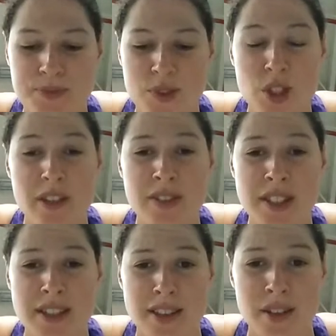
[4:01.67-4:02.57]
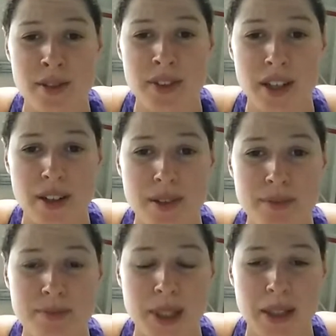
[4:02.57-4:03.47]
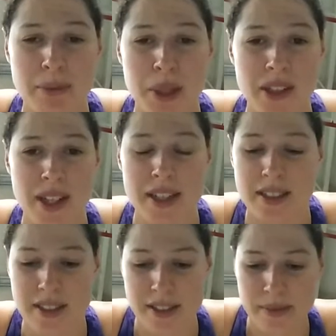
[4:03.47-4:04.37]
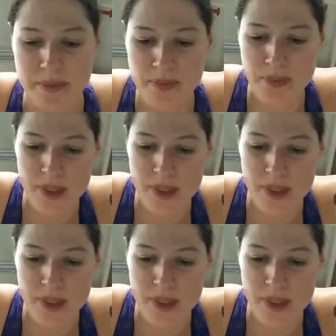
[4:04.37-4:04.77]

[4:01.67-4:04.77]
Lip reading: She even says that in her video, but apparently I didn't listen.